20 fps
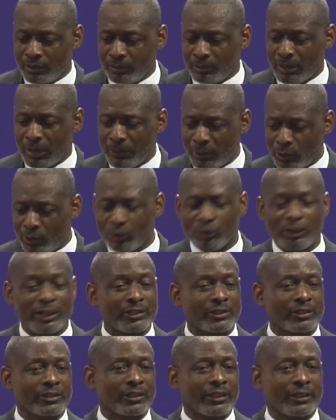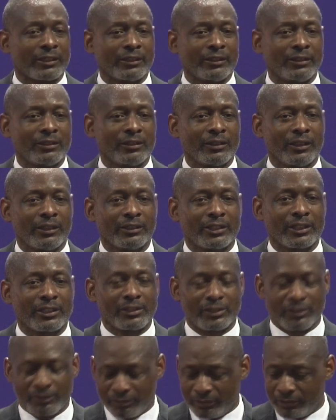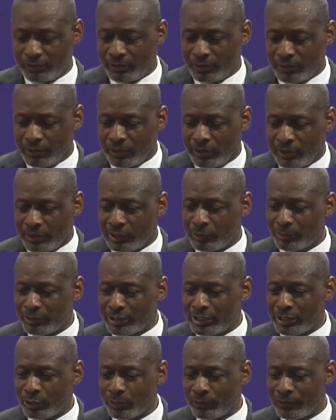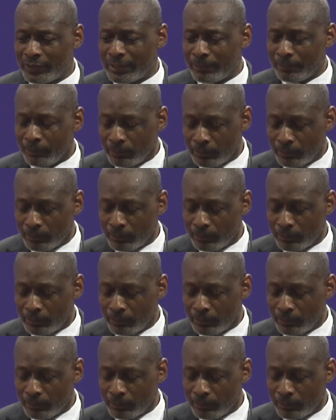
Mama, go rest and just let me deal with them.